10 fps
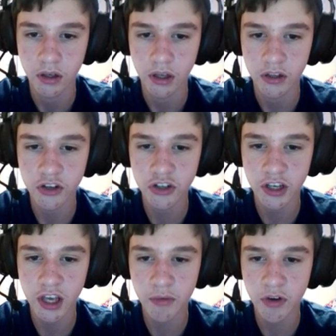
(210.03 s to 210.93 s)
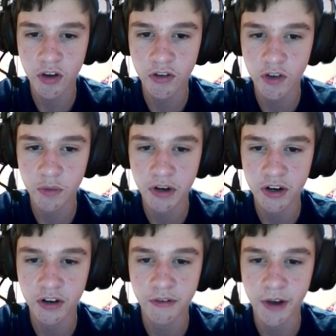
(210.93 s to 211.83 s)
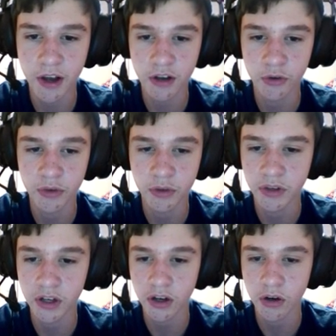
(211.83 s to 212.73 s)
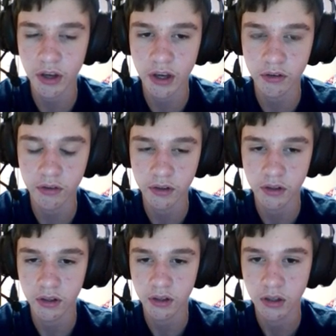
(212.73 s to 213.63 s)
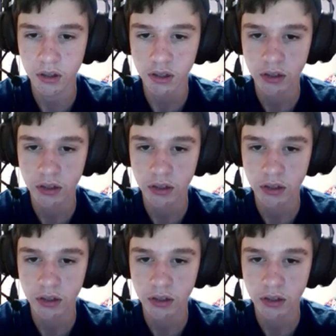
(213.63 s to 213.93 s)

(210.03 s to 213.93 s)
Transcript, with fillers: Touch a gaming console has appeared in the file room. It'll be... Okay.